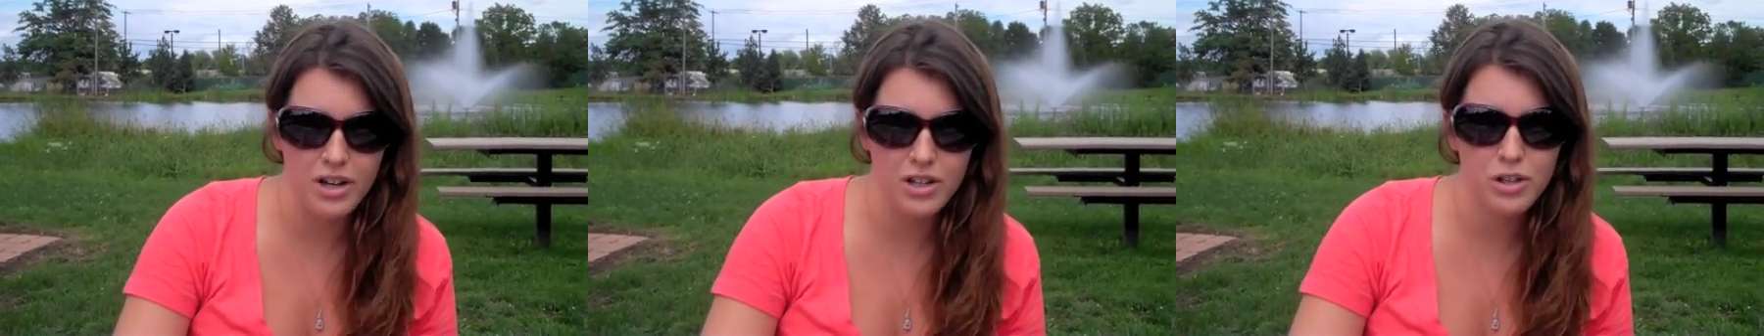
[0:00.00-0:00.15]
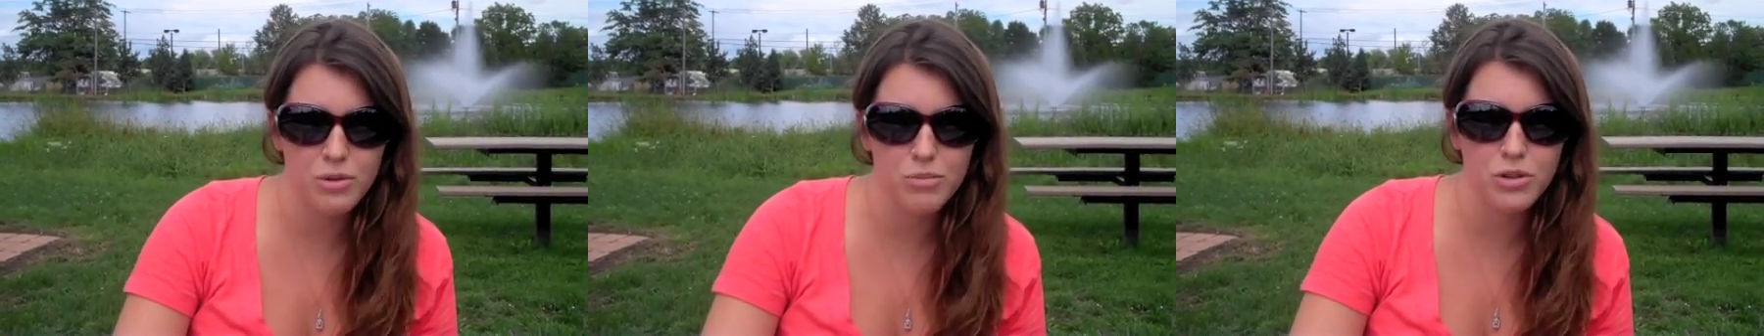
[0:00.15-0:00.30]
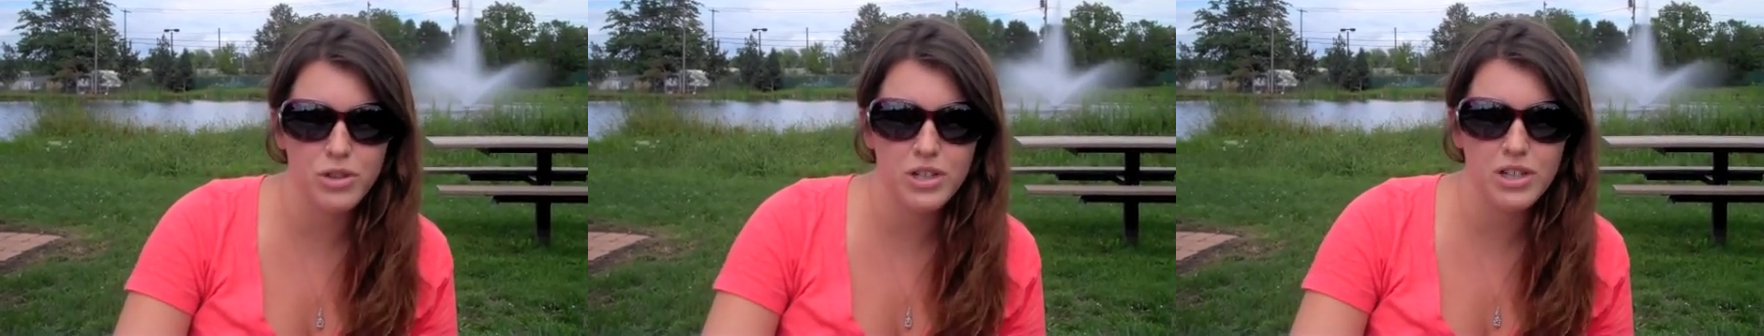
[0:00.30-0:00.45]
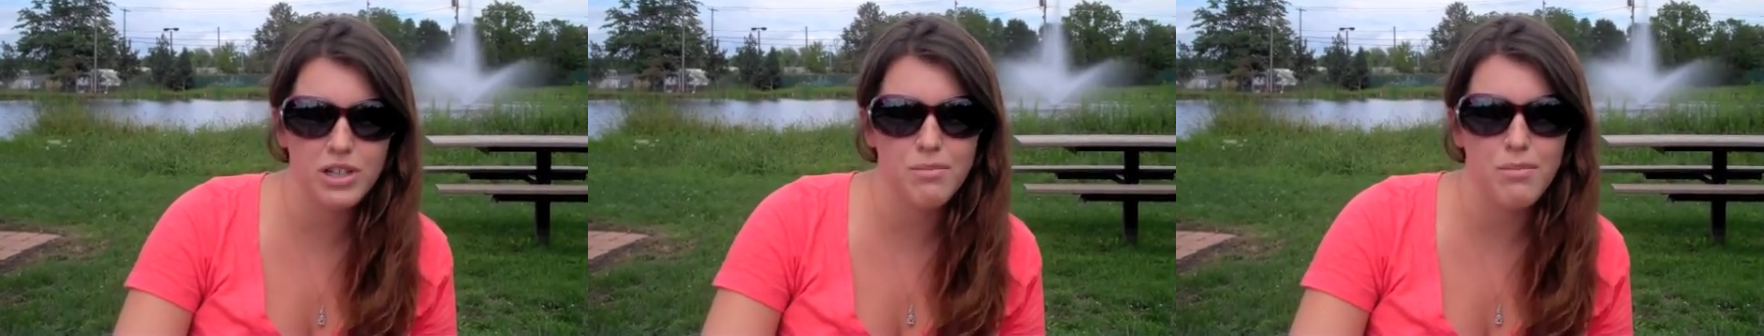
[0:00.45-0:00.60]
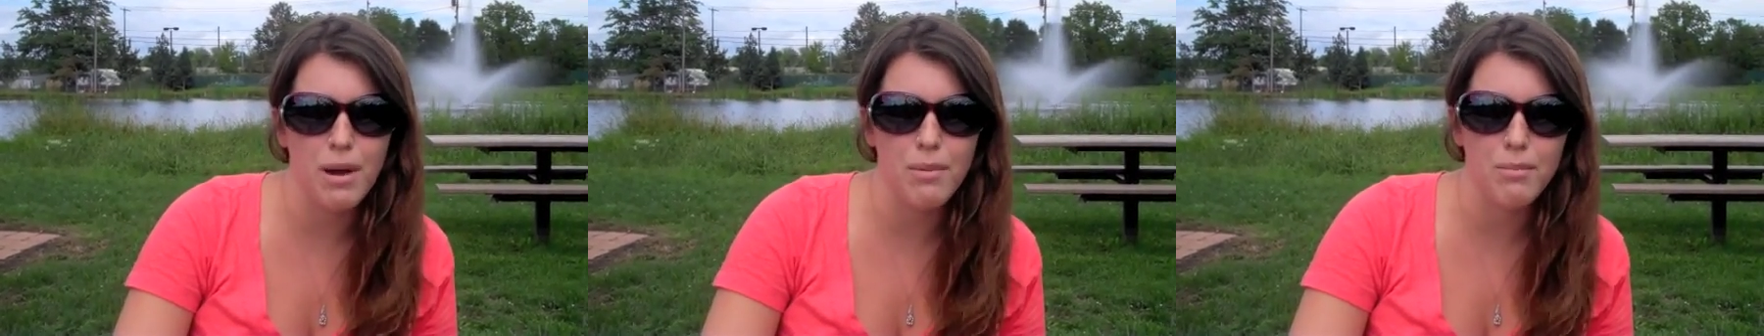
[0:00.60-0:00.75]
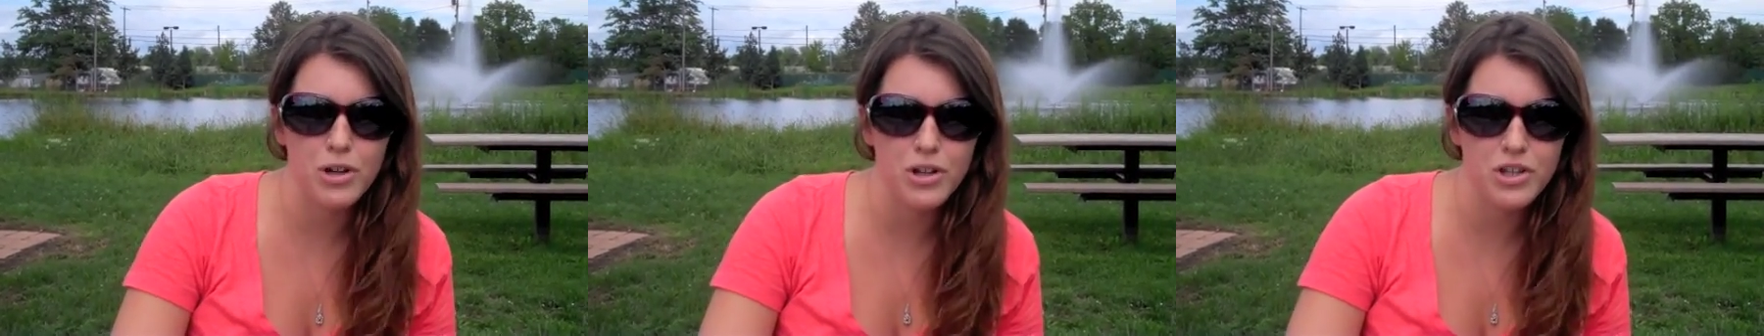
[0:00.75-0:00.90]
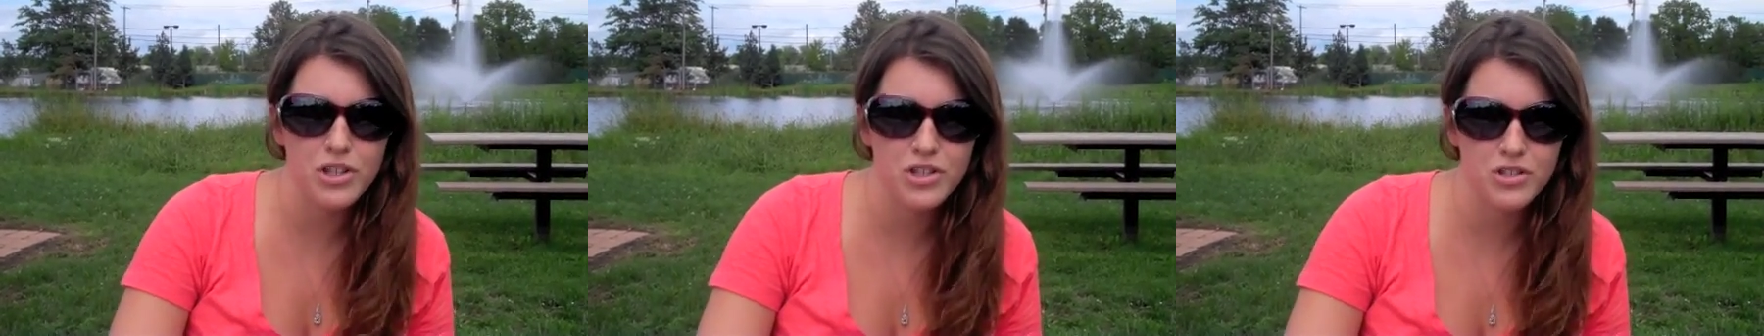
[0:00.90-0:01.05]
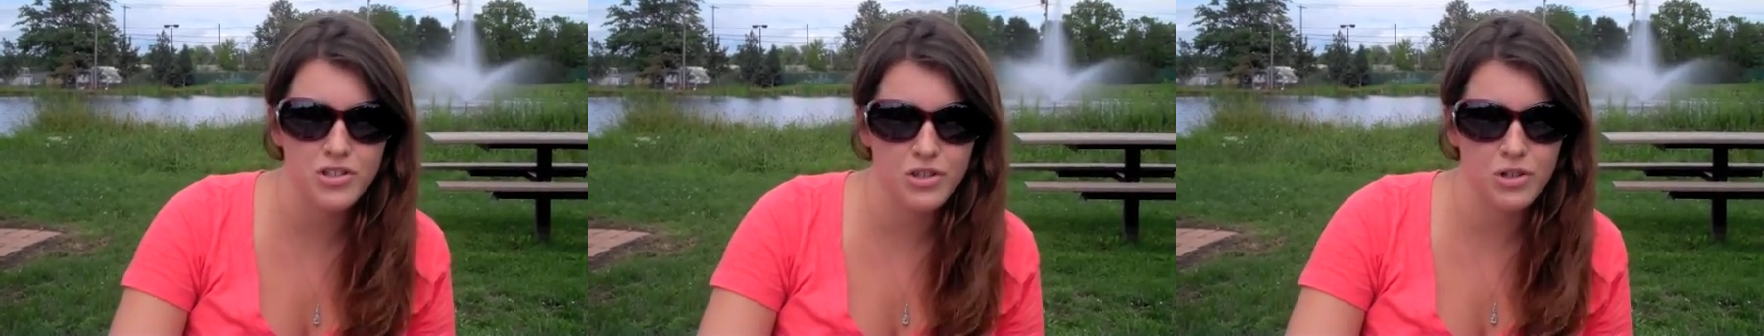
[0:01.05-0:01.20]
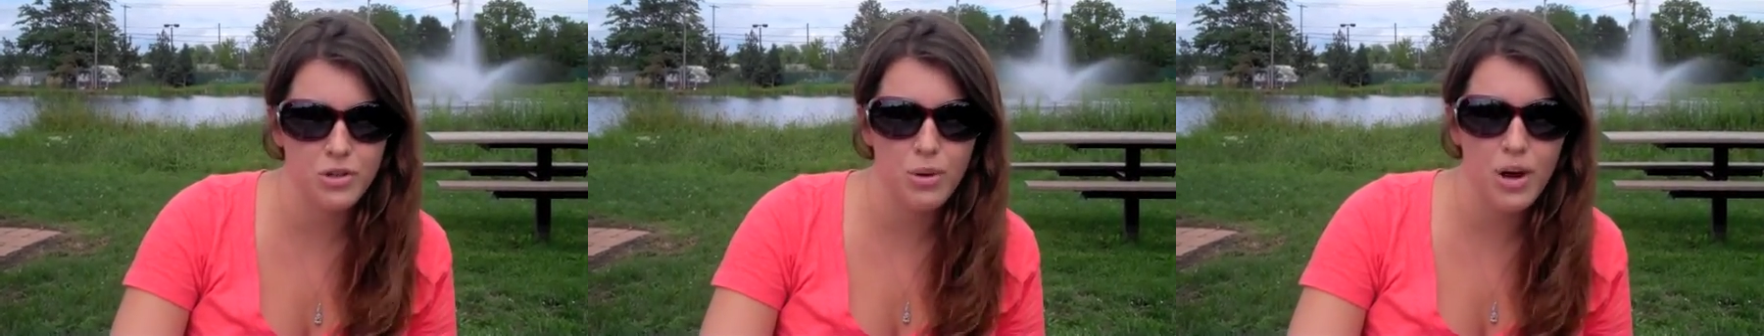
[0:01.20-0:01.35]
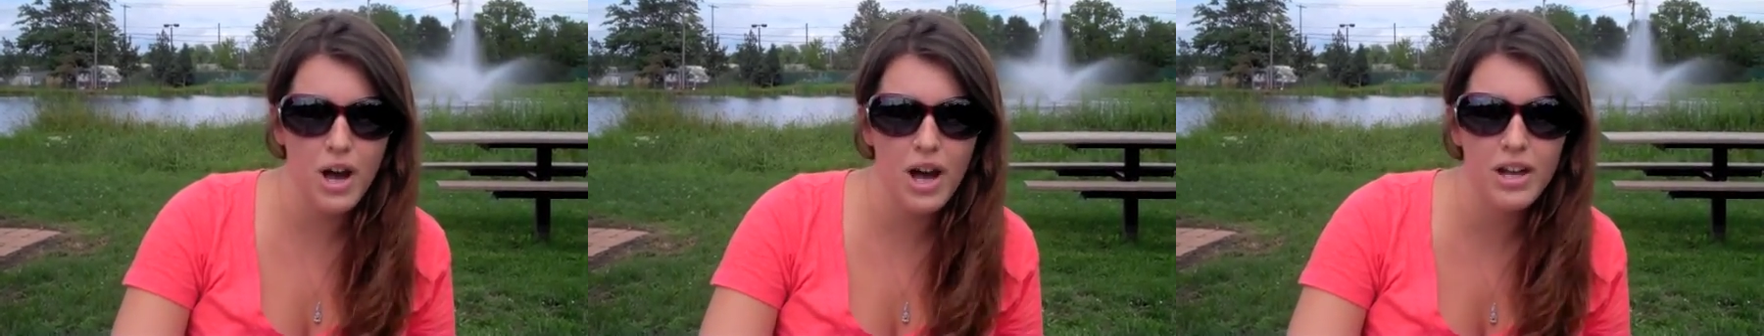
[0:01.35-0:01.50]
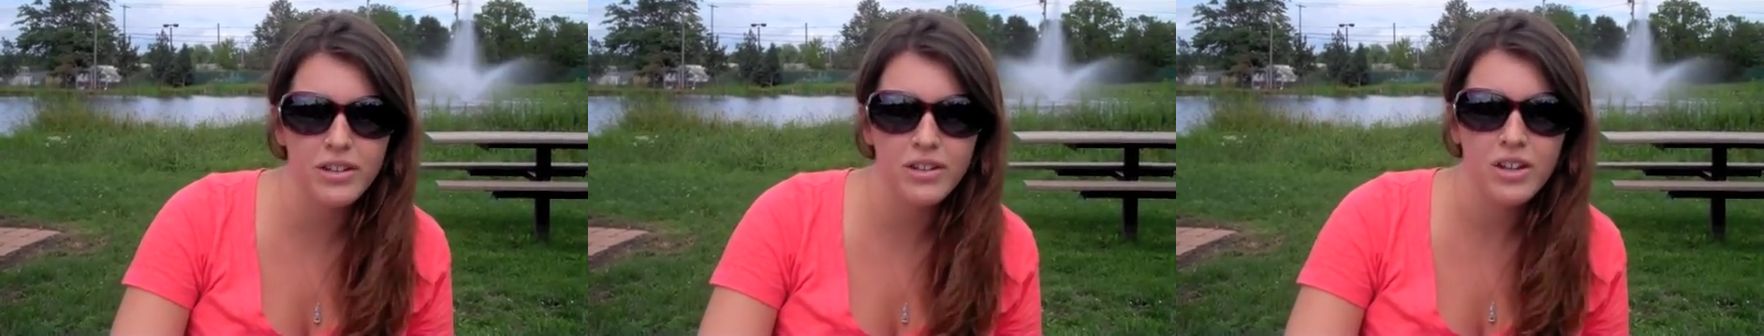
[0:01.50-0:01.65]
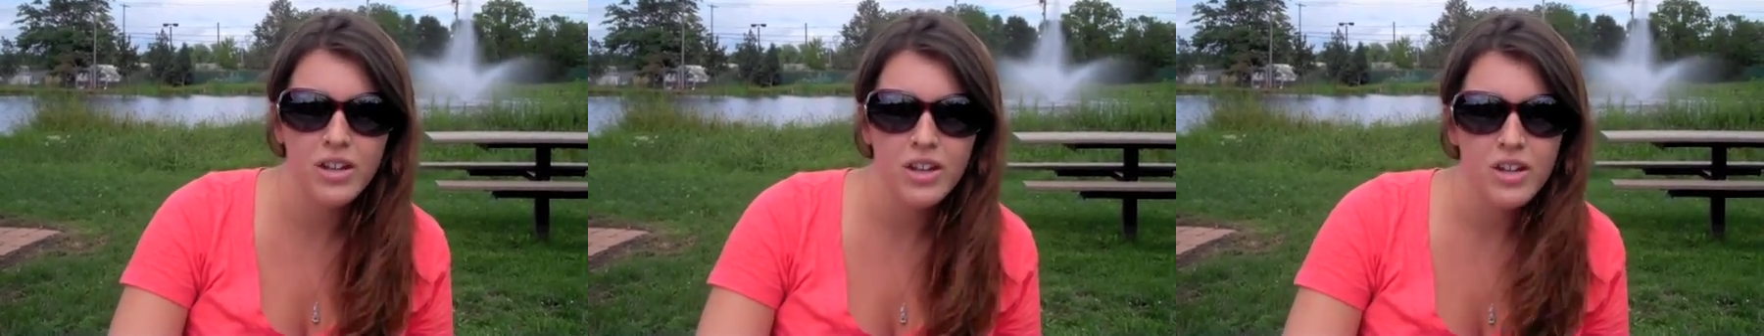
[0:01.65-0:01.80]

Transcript: community members to hunt